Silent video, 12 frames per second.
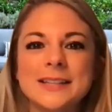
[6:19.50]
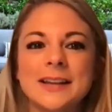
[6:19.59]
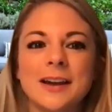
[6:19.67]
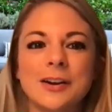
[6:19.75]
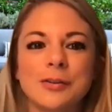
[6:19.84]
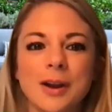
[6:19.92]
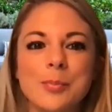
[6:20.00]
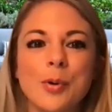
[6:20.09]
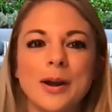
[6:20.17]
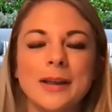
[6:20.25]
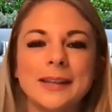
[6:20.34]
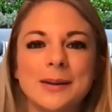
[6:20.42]
a great
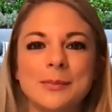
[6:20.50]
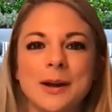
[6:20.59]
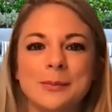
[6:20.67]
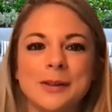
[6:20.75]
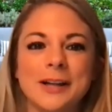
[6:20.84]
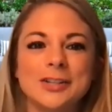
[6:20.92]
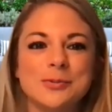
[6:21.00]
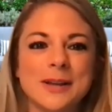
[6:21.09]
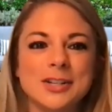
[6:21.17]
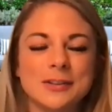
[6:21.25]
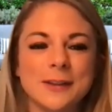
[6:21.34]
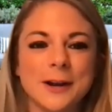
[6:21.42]
point that I'm glad you
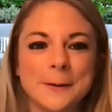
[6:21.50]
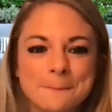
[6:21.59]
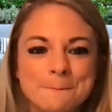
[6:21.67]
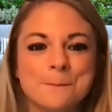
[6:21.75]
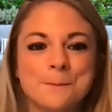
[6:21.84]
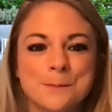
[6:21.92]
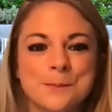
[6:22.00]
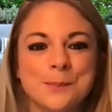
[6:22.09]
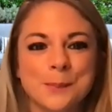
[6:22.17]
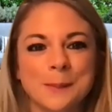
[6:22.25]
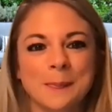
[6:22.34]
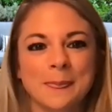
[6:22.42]
mentioned there.
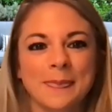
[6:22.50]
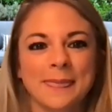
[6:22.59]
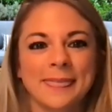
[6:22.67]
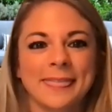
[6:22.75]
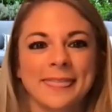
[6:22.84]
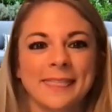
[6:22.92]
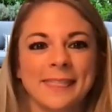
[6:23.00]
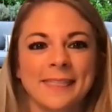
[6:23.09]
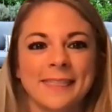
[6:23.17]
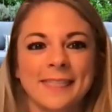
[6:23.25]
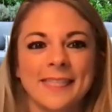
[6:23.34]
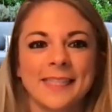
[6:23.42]
You brought to my